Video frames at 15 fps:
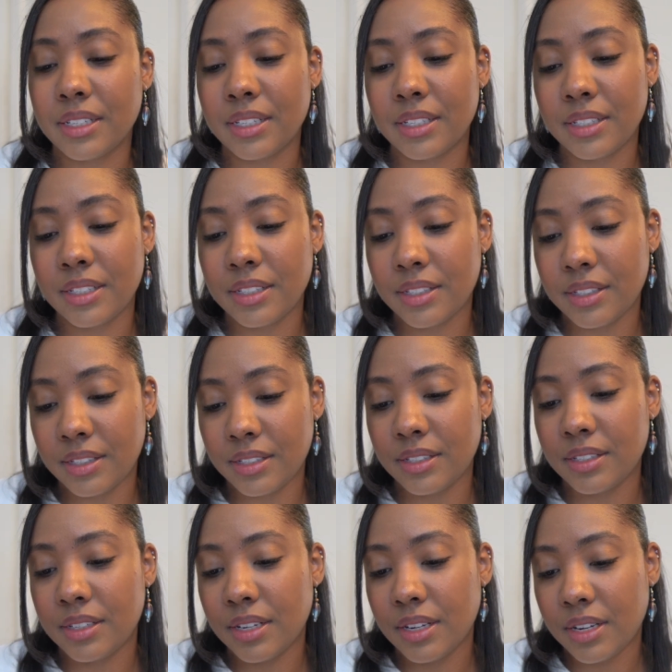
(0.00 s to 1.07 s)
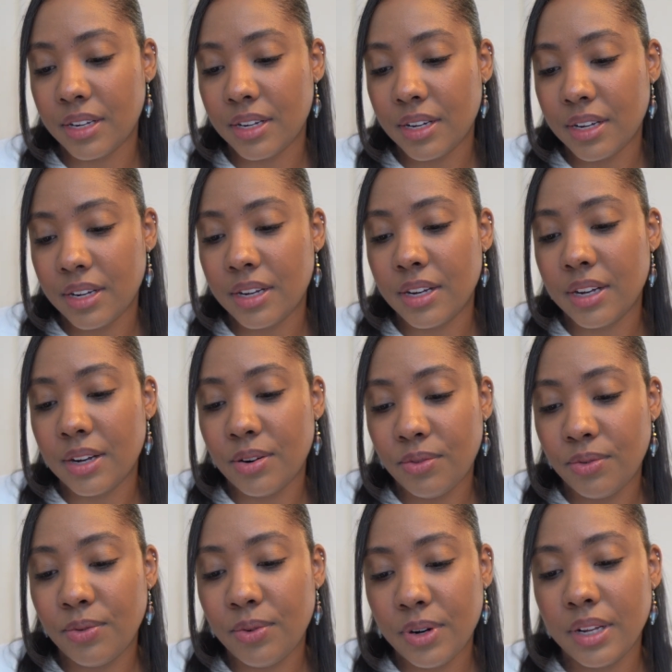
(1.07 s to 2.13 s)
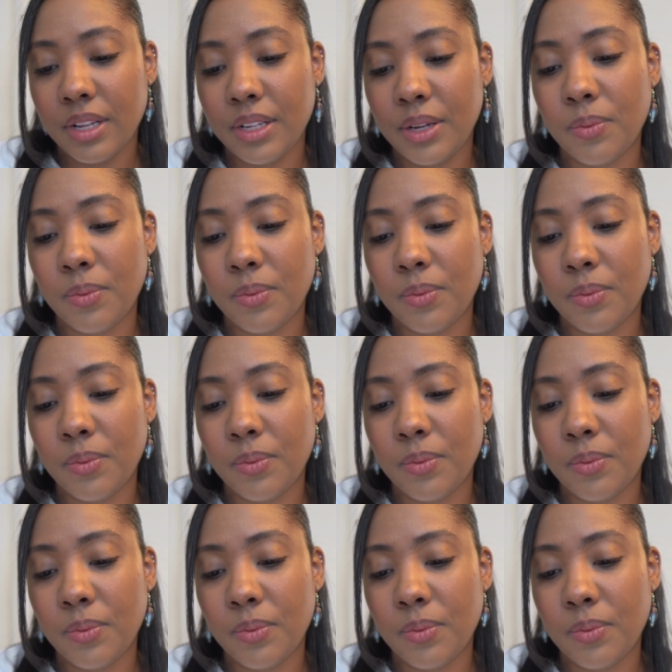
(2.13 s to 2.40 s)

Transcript: This is really